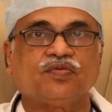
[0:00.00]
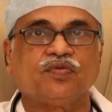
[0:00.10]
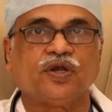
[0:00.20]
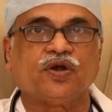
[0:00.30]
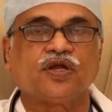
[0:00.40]

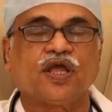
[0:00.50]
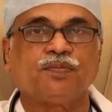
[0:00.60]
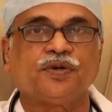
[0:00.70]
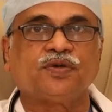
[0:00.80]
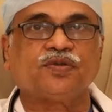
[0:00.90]
will not
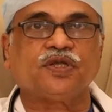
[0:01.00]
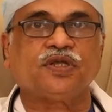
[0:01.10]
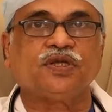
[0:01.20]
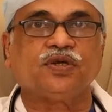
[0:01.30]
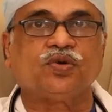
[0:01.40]
happen to
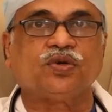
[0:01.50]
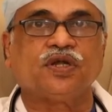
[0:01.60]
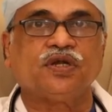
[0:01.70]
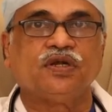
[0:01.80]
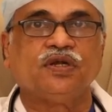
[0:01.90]
the
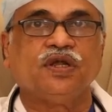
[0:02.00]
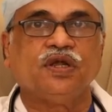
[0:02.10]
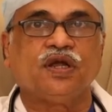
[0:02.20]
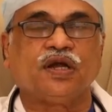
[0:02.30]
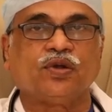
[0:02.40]
donor,
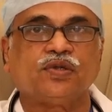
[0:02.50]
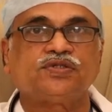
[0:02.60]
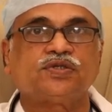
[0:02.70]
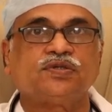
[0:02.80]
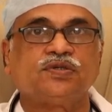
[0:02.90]
and
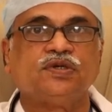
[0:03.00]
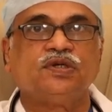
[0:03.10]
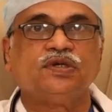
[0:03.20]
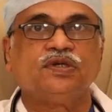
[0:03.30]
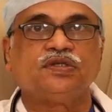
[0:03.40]
also
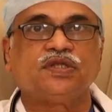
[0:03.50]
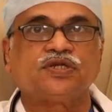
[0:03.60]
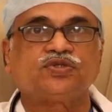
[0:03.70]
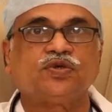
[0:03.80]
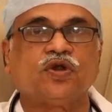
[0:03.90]

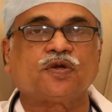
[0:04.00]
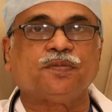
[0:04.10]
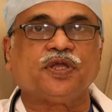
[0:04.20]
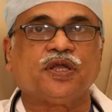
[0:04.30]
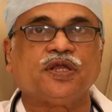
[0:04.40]
there should not
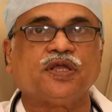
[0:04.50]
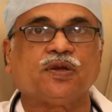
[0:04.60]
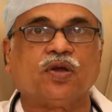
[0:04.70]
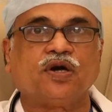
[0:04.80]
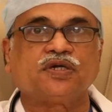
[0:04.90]
be any
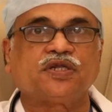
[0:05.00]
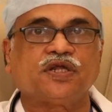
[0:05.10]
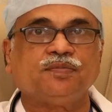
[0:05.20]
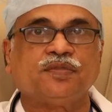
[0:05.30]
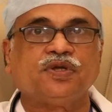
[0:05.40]

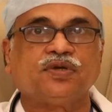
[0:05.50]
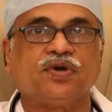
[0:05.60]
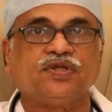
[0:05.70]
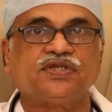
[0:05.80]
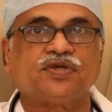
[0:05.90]
long-term
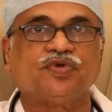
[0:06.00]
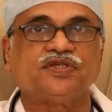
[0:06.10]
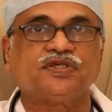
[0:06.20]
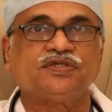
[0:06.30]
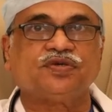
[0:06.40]

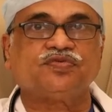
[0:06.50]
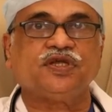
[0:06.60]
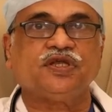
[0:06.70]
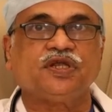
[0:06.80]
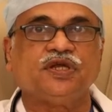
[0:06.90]
consequences of
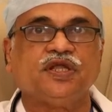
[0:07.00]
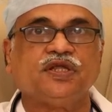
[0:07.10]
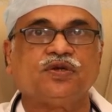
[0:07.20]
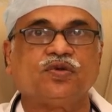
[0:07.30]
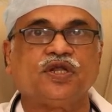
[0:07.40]
the
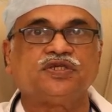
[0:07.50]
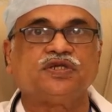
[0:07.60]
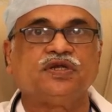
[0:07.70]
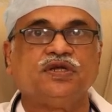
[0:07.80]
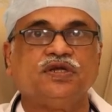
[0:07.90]
kidney
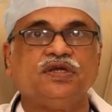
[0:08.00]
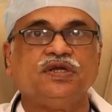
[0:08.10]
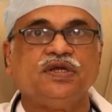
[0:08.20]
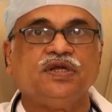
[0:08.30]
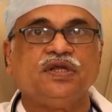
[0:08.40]
donation.
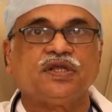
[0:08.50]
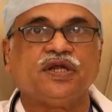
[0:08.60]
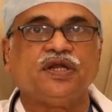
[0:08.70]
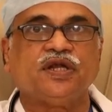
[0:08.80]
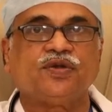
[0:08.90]

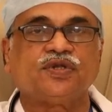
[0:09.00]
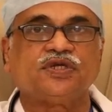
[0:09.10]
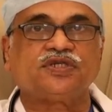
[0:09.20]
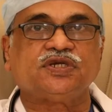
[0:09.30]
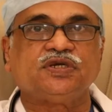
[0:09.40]
Kidney
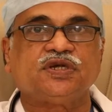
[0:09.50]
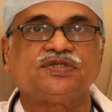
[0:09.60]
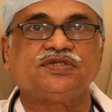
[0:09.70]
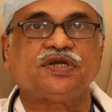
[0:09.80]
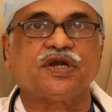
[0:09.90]
donation
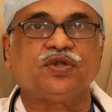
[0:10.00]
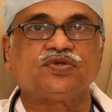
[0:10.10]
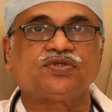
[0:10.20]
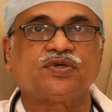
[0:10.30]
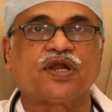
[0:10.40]
doesn't
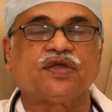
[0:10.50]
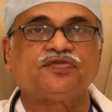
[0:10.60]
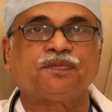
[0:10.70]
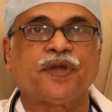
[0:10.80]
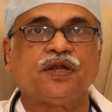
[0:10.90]
reduce your
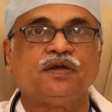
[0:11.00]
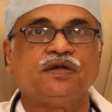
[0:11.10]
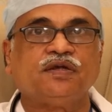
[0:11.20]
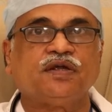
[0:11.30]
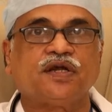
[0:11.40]

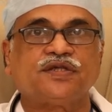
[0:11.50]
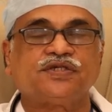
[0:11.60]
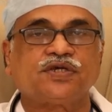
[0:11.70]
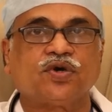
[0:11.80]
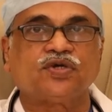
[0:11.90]
lifespan, it
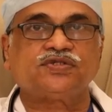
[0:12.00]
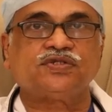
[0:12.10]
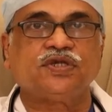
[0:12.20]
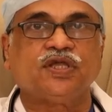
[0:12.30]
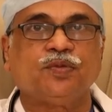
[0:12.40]
doesn't
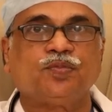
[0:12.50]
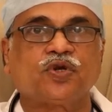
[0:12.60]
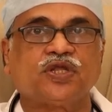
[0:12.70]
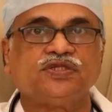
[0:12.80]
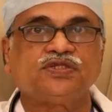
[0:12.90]
cause
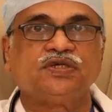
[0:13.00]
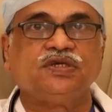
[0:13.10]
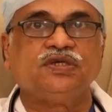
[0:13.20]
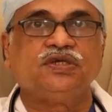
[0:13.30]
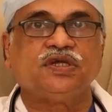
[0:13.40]
impotence,
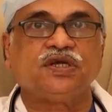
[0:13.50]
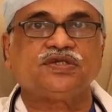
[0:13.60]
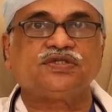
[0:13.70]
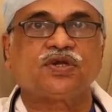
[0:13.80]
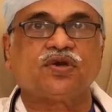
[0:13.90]
it
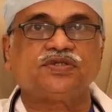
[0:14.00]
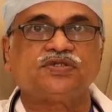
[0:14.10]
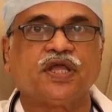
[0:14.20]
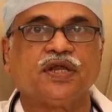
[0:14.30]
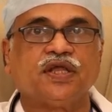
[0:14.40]
doesn't
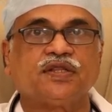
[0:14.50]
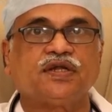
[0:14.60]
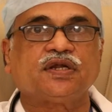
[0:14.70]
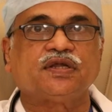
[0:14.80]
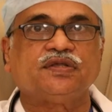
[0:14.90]
cause any
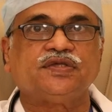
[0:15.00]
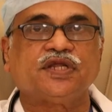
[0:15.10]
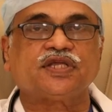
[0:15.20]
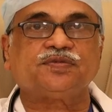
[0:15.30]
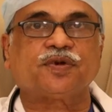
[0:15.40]
other
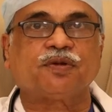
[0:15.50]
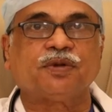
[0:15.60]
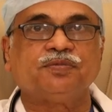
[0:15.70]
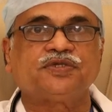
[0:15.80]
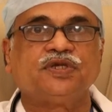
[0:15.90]
serious
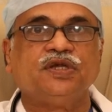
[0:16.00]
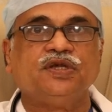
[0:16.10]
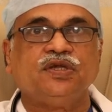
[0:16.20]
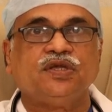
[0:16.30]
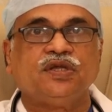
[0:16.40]
problems.
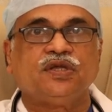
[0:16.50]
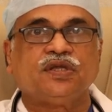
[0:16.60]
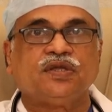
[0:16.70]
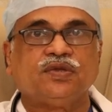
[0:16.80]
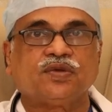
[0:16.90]

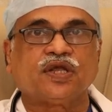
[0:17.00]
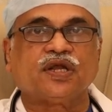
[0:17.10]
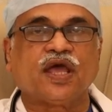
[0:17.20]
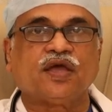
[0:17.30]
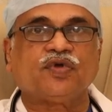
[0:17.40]
You
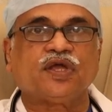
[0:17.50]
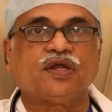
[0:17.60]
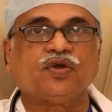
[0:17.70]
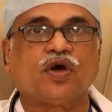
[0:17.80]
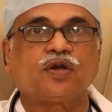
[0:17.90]
can have
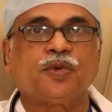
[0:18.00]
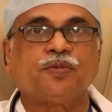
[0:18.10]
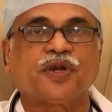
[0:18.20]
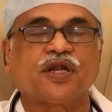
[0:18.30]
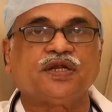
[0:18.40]
a normal
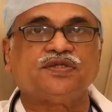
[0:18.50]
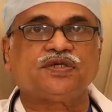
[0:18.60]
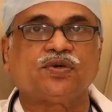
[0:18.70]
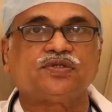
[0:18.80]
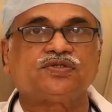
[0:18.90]

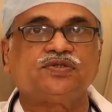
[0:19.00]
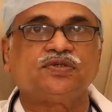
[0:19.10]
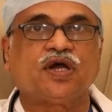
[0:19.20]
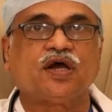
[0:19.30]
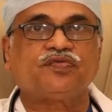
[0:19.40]
pregnancy
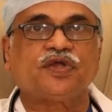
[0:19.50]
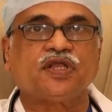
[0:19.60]
also after